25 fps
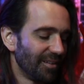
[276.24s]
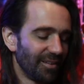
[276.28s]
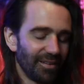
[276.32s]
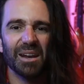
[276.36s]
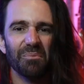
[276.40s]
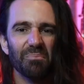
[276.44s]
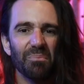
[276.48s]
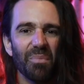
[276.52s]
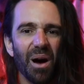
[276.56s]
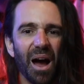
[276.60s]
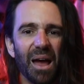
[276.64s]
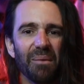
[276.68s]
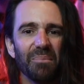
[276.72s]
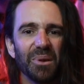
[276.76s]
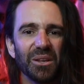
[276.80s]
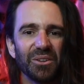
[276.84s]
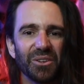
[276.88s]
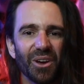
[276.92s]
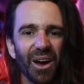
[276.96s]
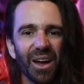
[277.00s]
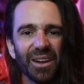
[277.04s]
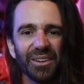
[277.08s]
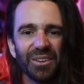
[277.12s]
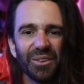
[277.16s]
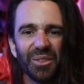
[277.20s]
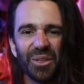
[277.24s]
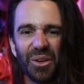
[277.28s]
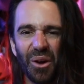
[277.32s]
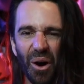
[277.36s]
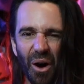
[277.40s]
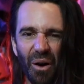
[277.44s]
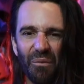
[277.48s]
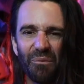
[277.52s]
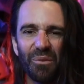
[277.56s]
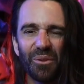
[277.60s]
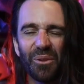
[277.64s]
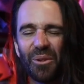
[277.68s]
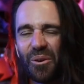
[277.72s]
And it might be tied to the
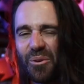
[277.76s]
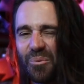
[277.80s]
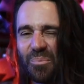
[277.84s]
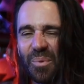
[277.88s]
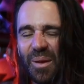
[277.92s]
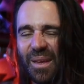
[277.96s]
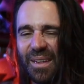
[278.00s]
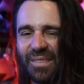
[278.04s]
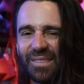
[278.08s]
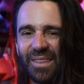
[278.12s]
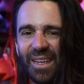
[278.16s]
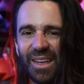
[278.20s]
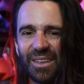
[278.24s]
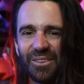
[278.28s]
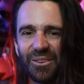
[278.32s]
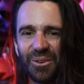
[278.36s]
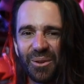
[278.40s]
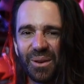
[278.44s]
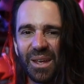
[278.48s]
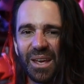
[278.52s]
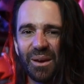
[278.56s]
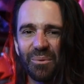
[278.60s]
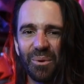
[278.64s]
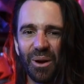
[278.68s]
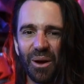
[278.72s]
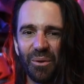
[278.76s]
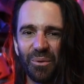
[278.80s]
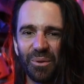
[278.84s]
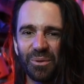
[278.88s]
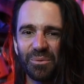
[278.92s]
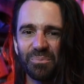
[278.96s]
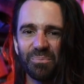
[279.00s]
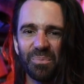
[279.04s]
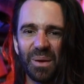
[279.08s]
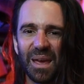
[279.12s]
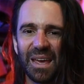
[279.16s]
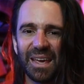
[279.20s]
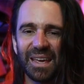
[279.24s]
envelope in there. You could hear when I
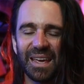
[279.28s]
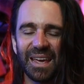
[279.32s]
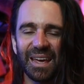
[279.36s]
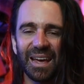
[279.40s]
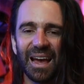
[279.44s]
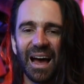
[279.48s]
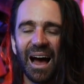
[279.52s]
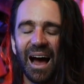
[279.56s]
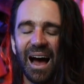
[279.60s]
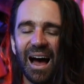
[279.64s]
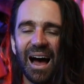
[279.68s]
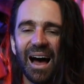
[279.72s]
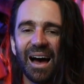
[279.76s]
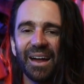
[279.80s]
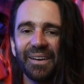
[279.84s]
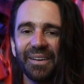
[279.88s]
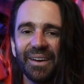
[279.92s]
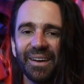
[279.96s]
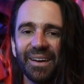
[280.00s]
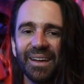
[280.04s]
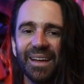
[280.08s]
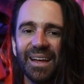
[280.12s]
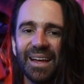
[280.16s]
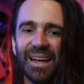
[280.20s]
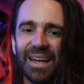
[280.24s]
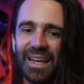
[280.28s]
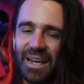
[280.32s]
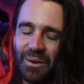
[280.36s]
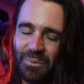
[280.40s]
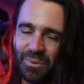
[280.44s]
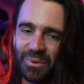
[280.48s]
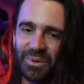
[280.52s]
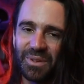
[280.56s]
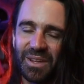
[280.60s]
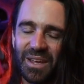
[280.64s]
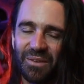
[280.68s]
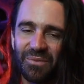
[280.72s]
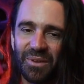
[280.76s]
was picking harder, it
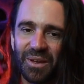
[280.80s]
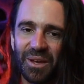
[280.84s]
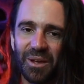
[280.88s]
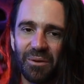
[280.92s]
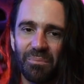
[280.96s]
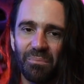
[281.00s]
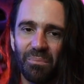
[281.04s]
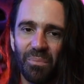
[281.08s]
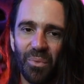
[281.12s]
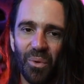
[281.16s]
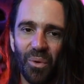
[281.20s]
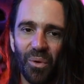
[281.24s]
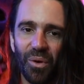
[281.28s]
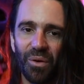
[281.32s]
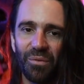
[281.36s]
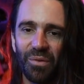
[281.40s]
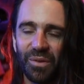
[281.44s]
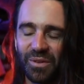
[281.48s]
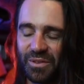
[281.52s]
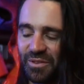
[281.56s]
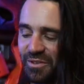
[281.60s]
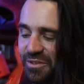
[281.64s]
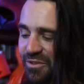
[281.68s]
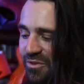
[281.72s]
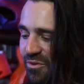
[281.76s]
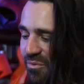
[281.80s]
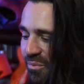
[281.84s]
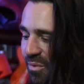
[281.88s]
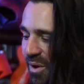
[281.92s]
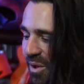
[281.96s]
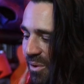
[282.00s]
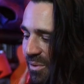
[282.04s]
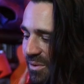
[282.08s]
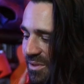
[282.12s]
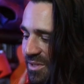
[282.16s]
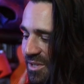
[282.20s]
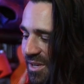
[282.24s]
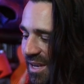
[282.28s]
was giving it more of a
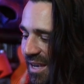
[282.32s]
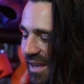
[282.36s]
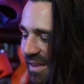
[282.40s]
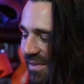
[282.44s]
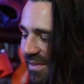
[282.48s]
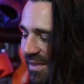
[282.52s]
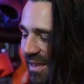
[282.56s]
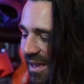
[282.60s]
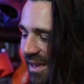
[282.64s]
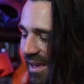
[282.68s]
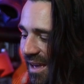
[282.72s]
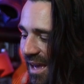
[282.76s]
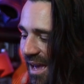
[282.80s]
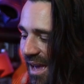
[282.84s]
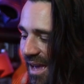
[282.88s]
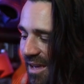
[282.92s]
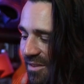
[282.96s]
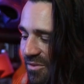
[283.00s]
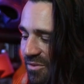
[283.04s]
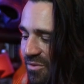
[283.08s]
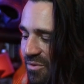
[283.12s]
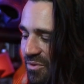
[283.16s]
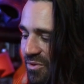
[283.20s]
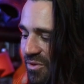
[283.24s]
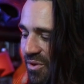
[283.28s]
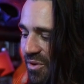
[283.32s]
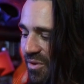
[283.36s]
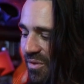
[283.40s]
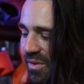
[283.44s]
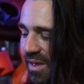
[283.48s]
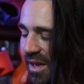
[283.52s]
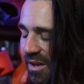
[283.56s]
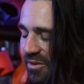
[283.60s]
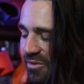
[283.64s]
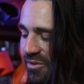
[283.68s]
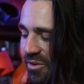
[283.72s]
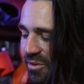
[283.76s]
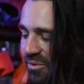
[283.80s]
squelch in there. As you turn
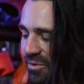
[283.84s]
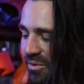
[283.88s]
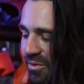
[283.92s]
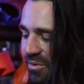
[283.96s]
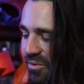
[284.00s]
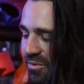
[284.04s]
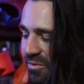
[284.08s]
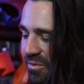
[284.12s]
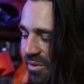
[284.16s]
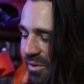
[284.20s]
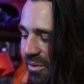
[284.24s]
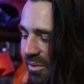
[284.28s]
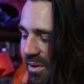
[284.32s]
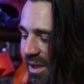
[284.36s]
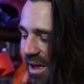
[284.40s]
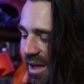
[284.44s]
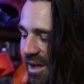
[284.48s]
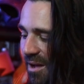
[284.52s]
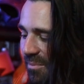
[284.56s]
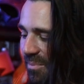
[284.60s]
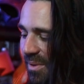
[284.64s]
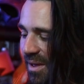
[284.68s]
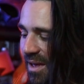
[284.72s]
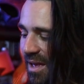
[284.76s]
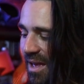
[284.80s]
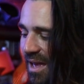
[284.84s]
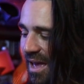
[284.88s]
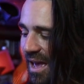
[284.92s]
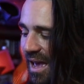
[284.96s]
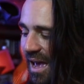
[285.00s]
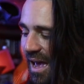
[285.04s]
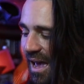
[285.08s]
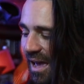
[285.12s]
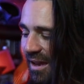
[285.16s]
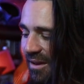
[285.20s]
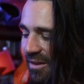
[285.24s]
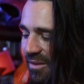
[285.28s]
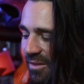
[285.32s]
that tone control up
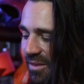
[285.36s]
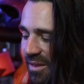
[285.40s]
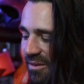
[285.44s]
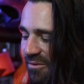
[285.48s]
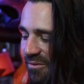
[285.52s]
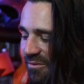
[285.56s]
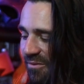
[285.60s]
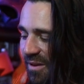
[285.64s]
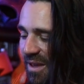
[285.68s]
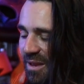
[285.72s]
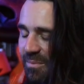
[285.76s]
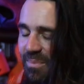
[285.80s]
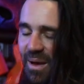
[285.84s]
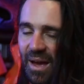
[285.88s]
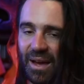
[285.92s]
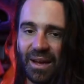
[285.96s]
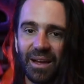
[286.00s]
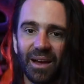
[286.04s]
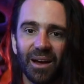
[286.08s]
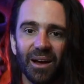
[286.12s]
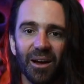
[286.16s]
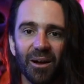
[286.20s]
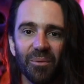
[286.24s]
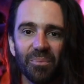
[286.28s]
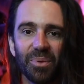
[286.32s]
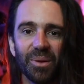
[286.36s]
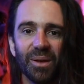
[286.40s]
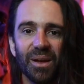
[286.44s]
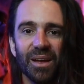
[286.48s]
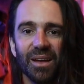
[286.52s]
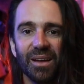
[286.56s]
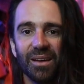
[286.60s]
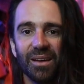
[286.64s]
and the feedback up,